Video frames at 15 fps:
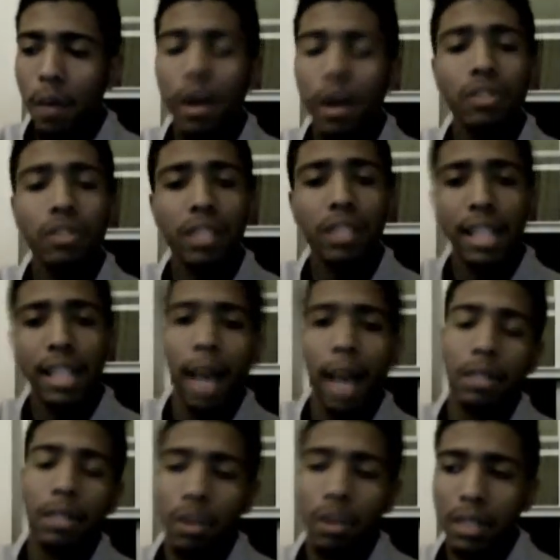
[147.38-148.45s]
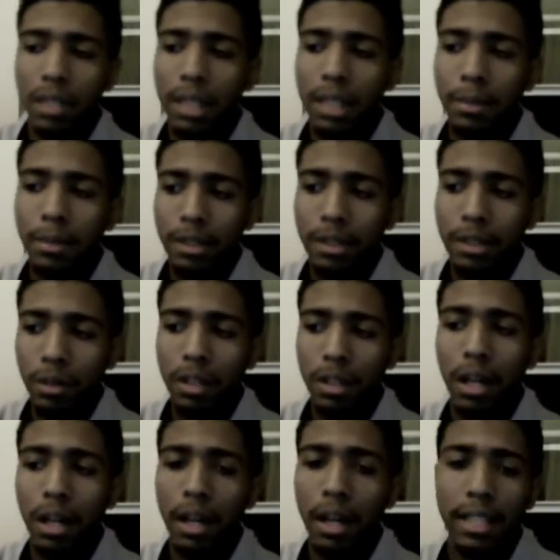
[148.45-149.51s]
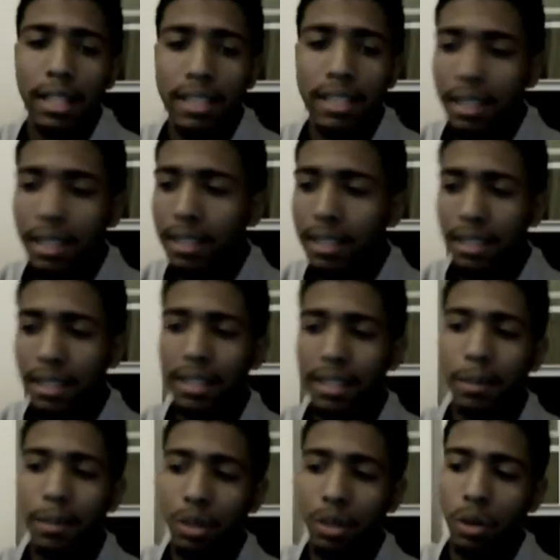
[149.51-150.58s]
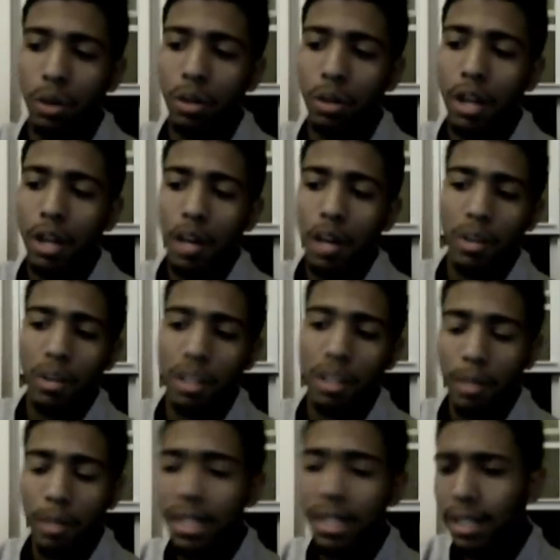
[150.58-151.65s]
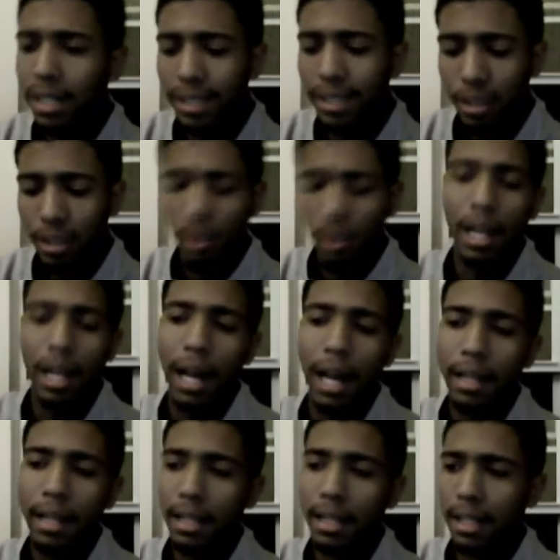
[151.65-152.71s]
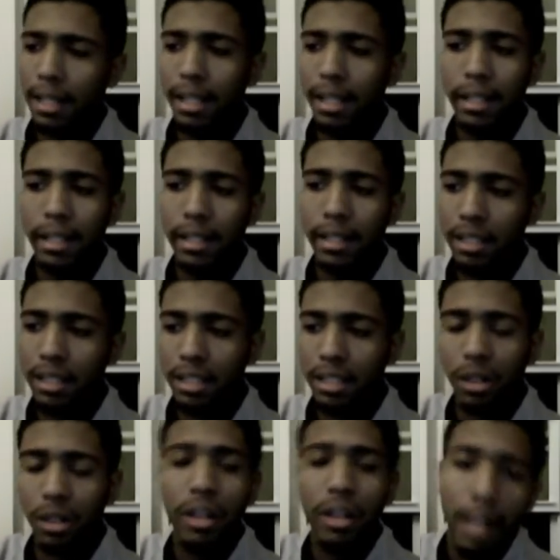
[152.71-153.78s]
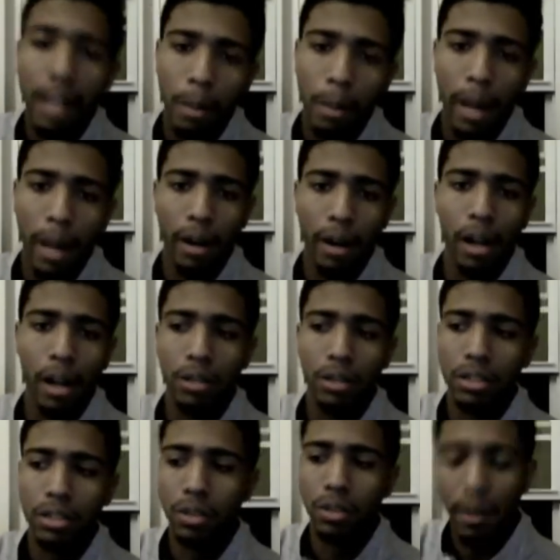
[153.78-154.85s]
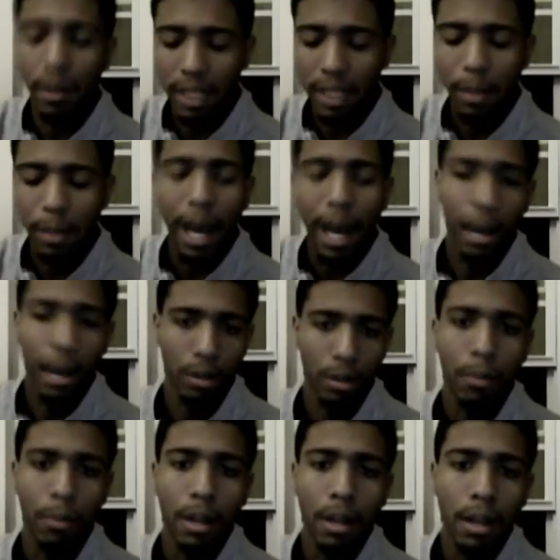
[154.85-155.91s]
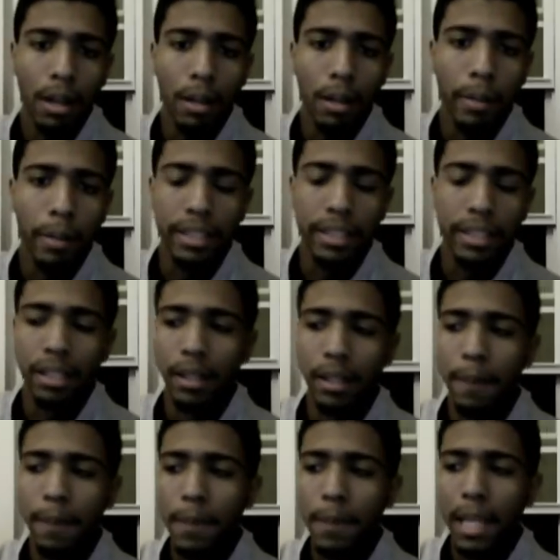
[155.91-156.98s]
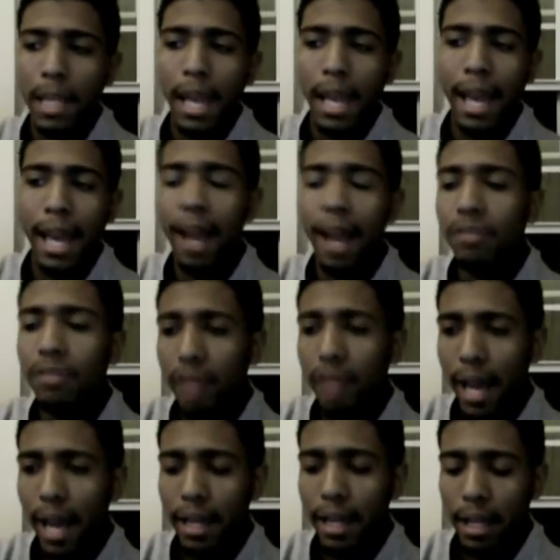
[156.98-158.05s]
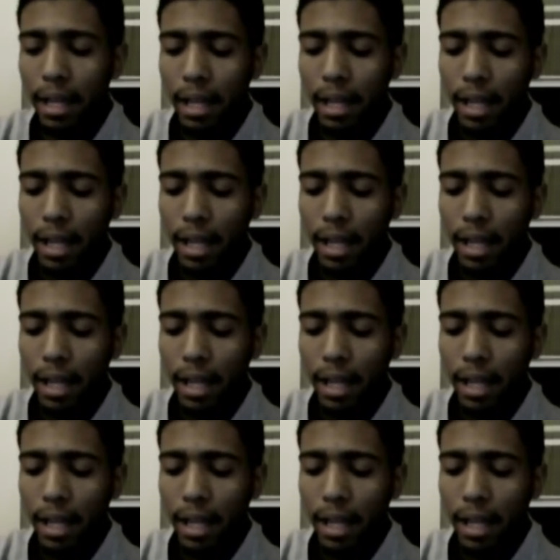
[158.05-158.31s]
we also see Yamato in this episode. E.T. is in this episode with them. He doesn't do a lot. He is just lurking in the backgrounds. You have to keep an eye on him, basically. And after that,